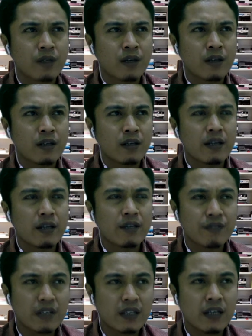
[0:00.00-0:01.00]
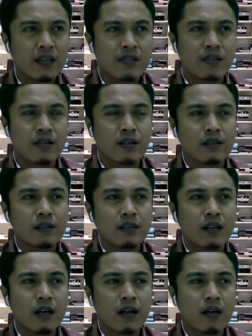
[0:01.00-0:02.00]
the invitation.
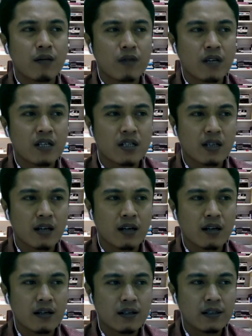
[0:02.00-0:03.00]
I already shared